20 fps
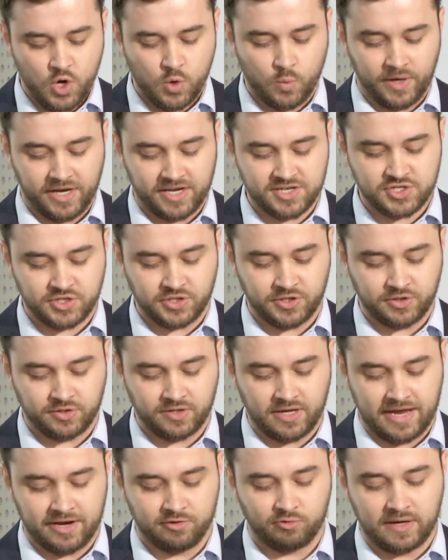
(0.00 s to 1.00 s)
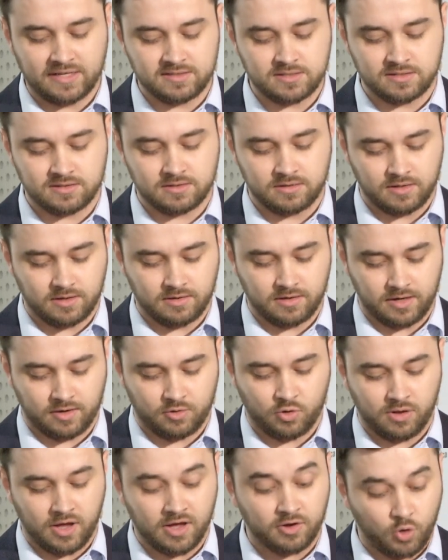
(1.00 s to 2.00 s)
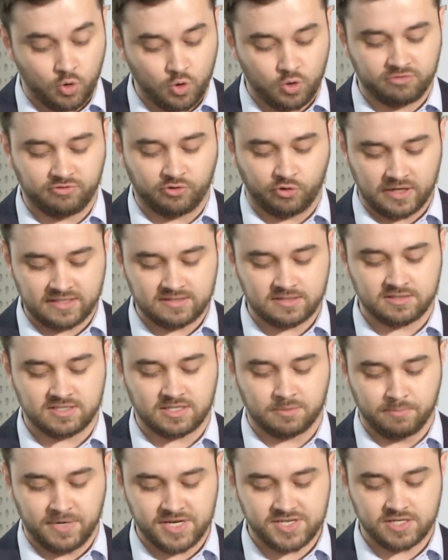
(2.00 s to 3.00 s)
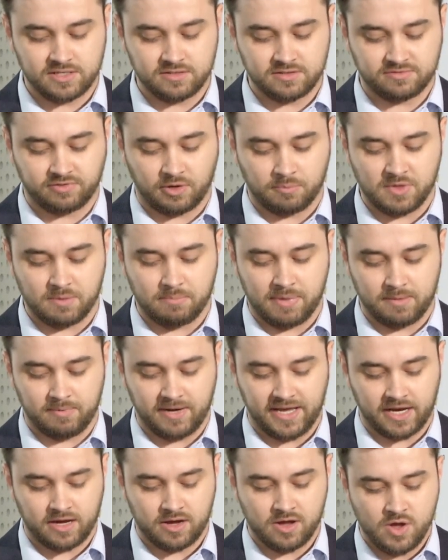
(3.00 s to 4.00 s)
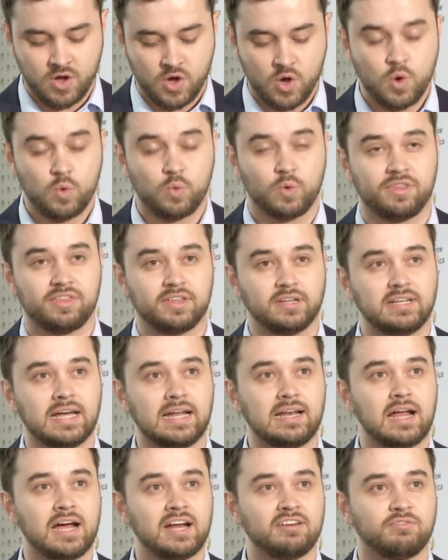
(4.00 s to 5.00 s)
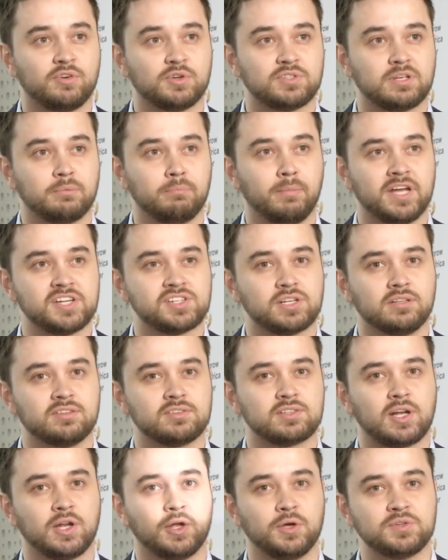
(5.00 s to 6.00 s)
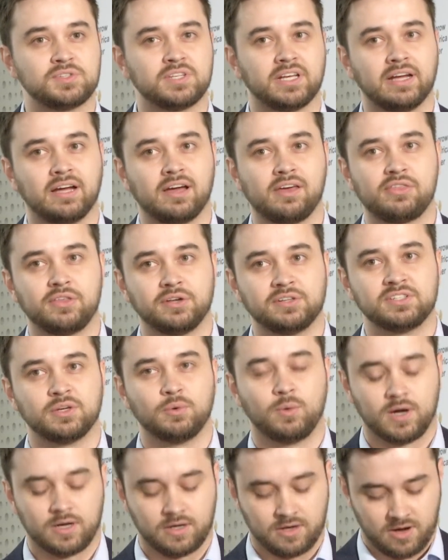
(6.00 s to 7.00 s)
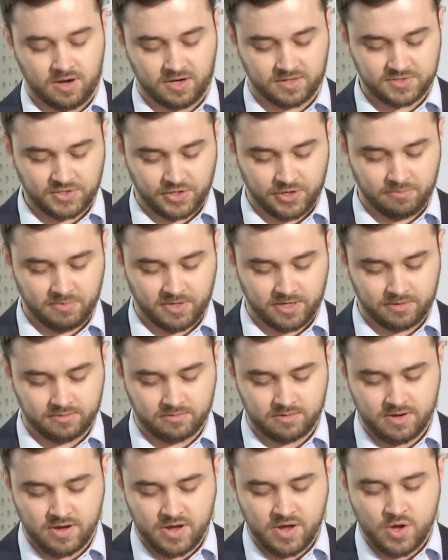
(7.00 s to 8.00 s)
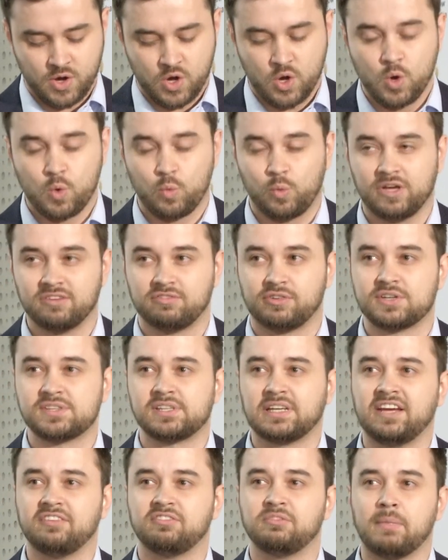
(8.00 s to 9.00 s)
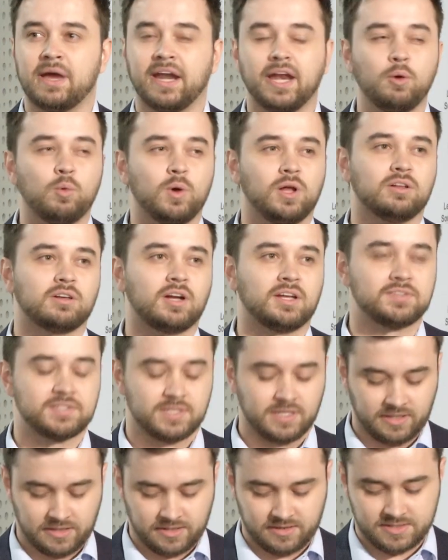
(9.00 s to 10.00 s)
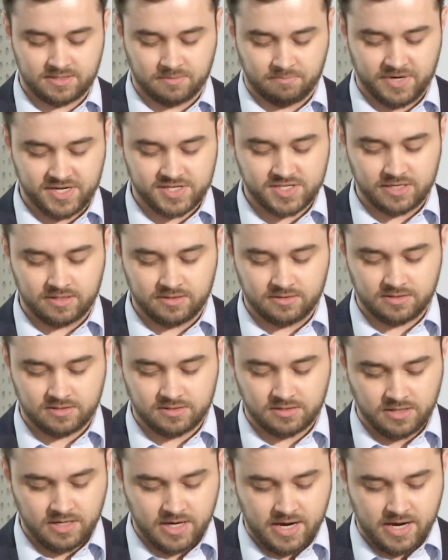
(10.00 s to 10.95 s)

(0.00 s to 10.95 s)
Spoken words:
we issued a call for written submissions from the public, with the deadline for submissions closing 31 October. We've received many well-considered submissions,